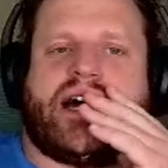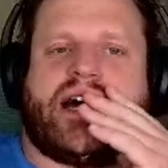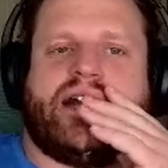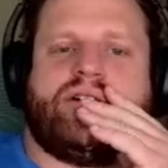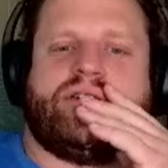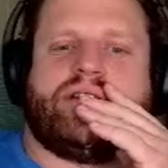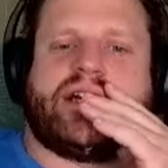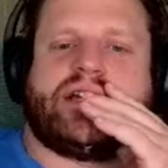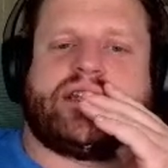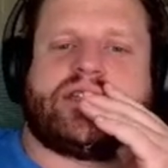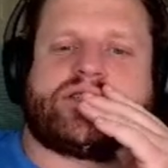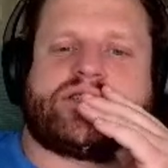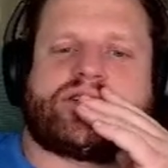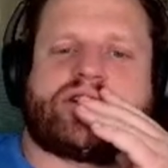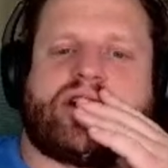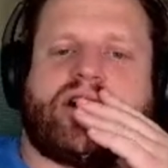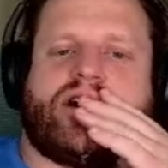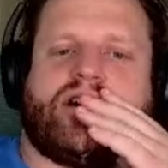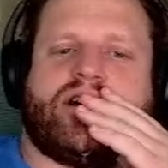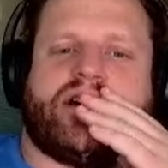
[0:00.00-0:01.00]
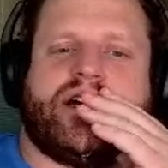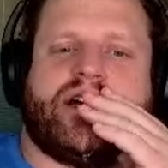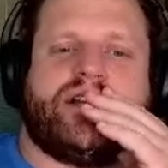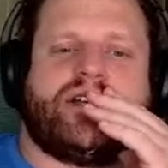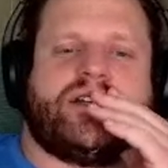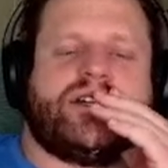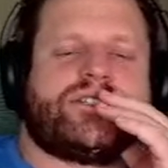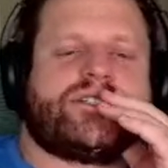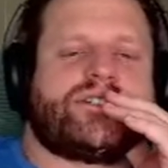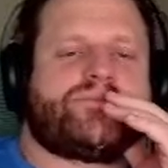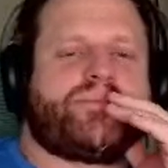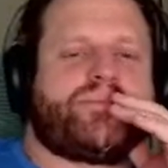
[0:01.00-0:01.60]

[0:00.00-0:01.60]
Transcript: I don't like this at all, and it's